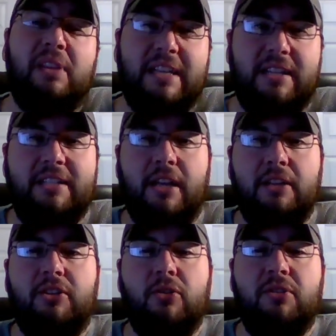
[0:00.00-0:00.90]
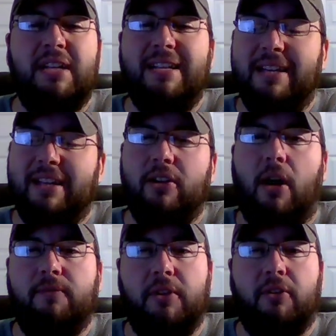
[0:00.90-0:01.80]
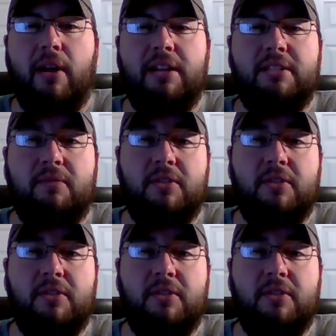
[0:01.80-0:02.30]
Did this on Tuesday. Didn't get off to the greatest